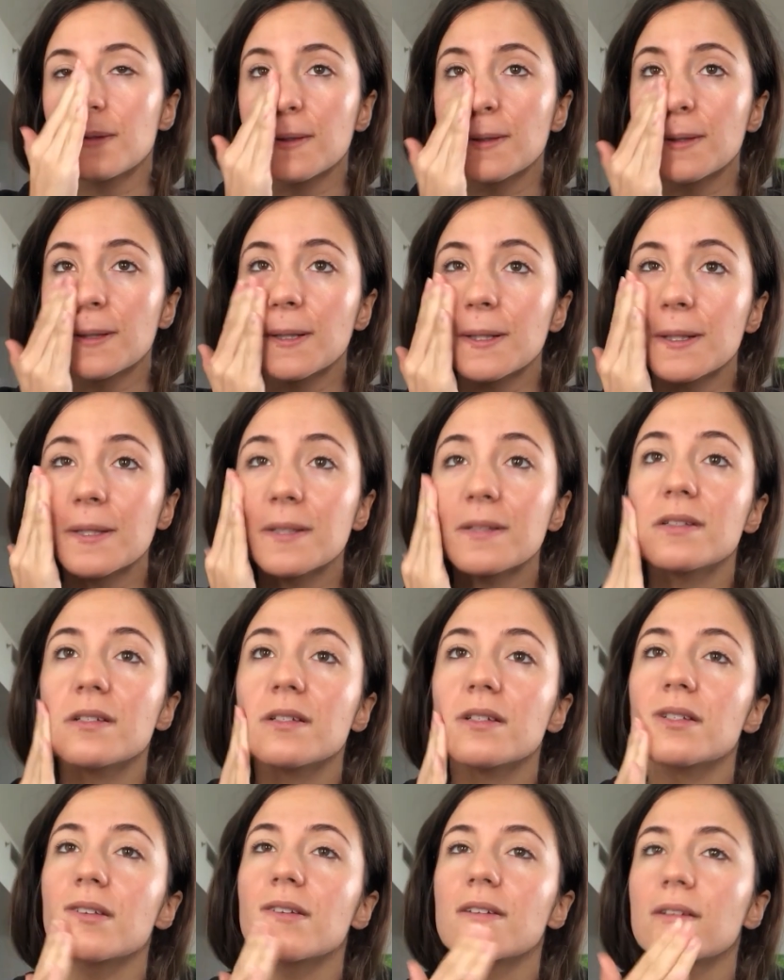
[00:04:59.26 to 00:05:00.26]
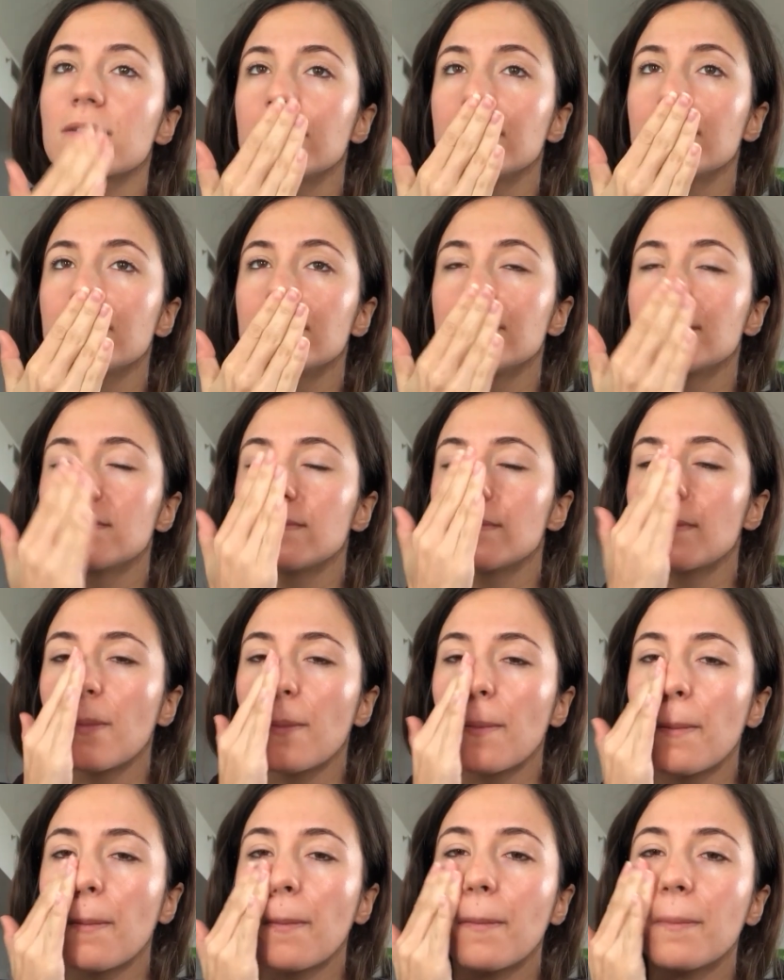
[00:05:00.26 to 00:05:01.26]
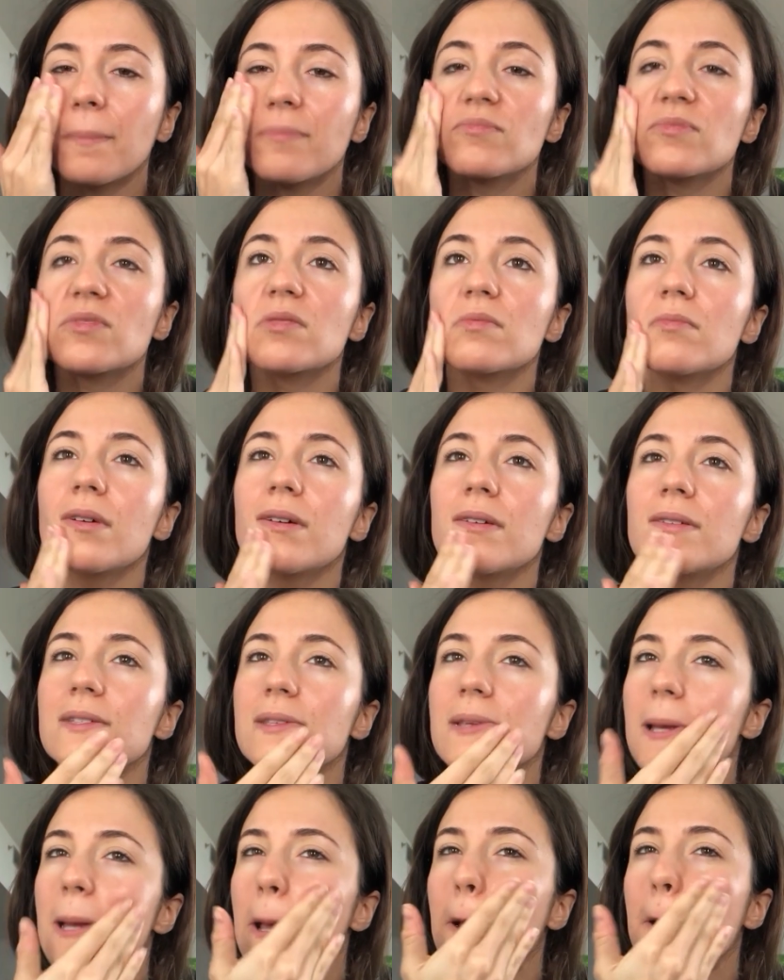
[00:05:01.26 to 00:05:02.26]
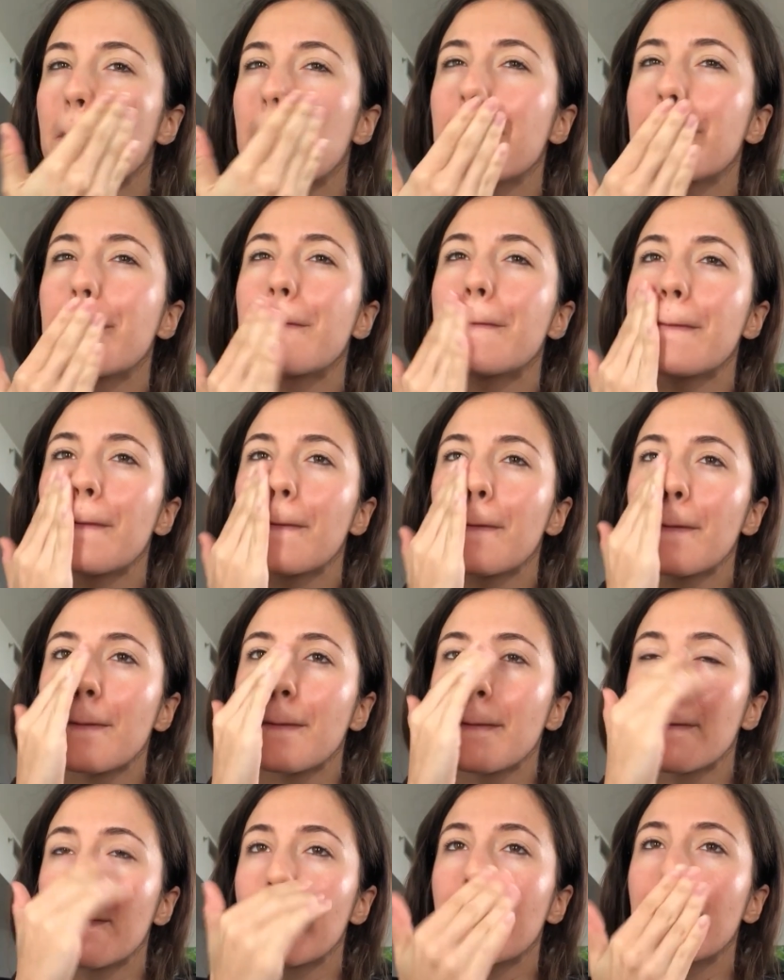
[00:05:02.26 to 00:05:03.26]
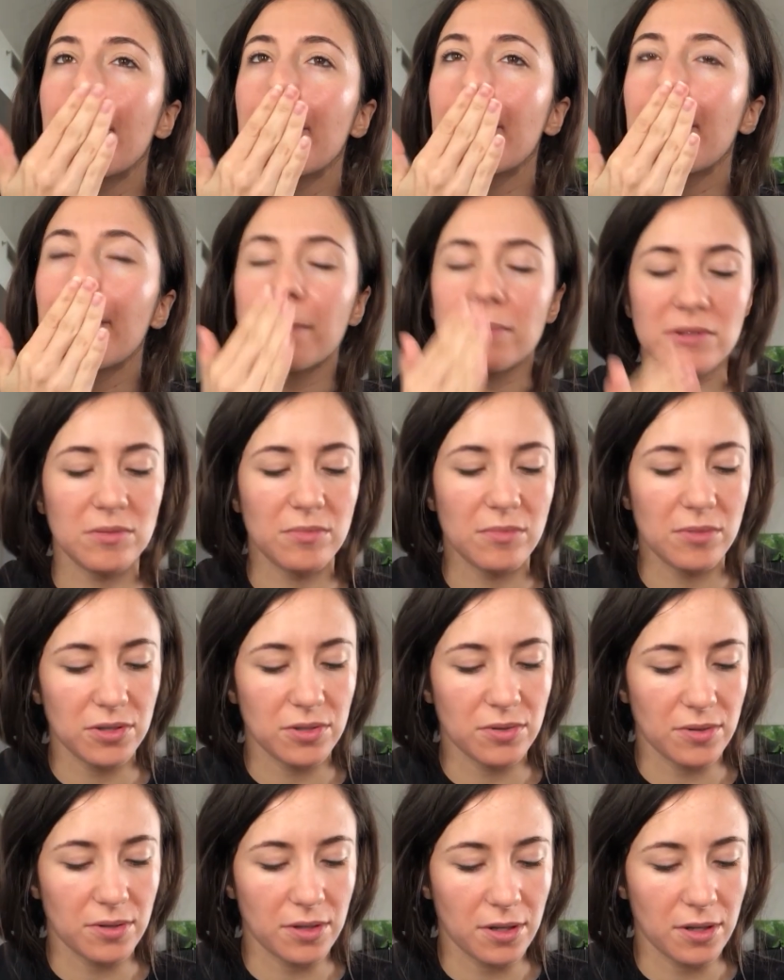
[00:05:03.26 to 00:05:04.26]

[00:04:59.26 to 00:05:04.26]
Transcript: it's nice. It's like, smells really good. Smells